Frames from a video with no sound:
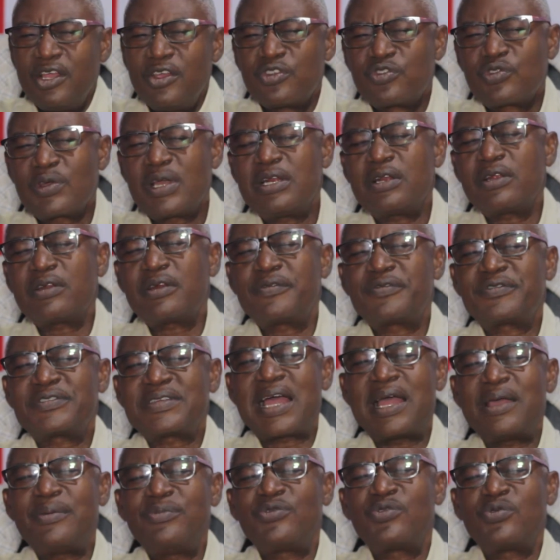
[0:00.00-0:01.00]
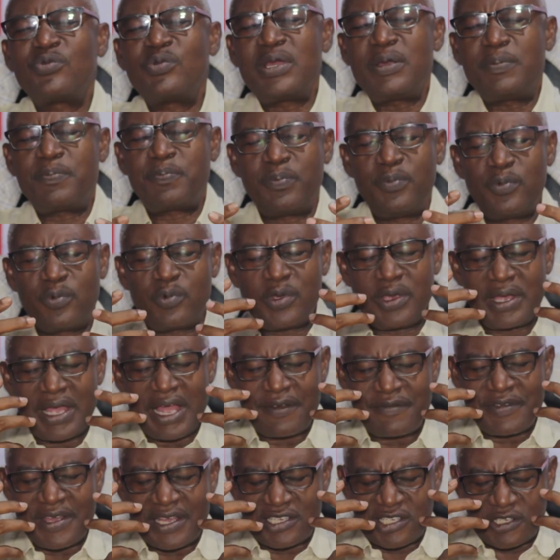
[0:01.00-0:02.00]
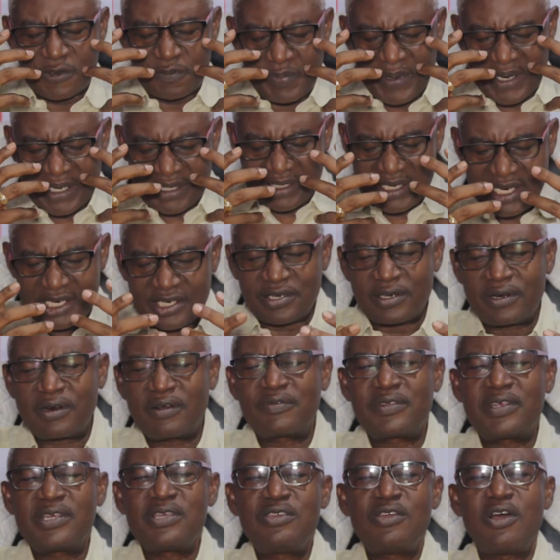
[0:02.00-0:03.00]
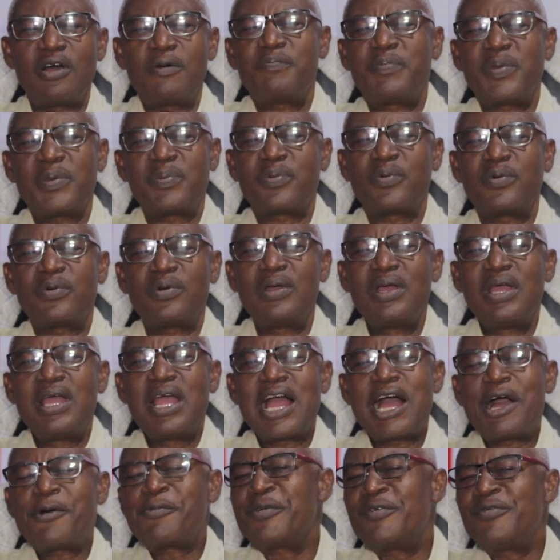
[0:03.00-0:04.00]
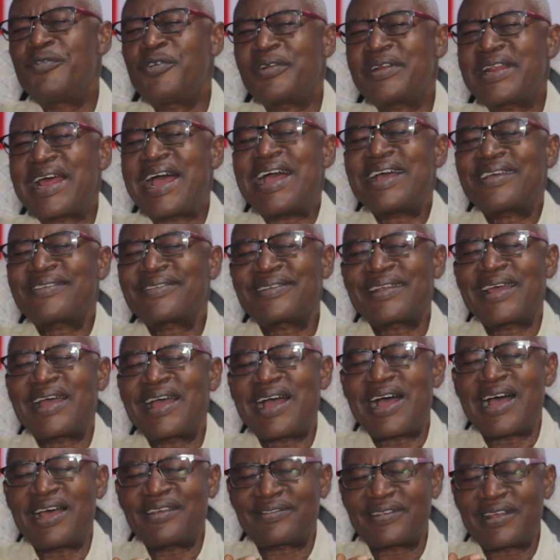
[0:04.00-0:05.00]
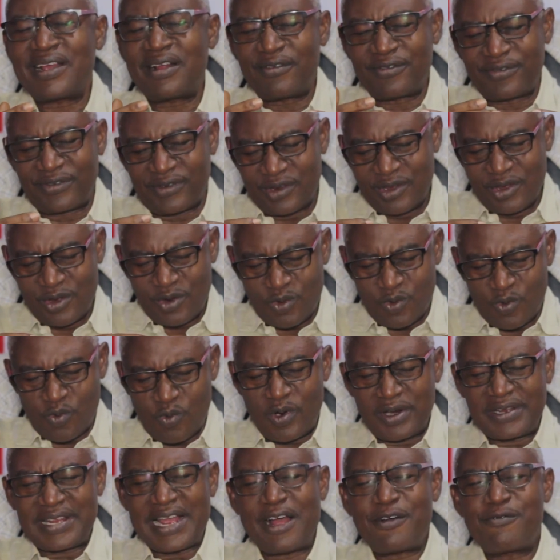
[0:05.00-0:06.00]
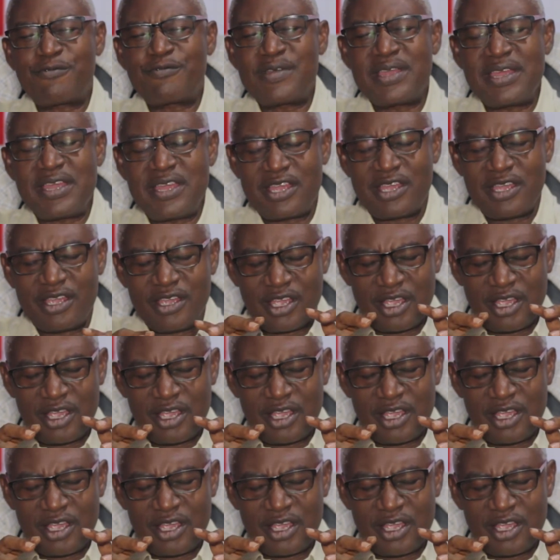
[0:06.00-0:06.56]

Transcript: So a lot of times we have expectation of the young people, and we've not asked ourselves, what have we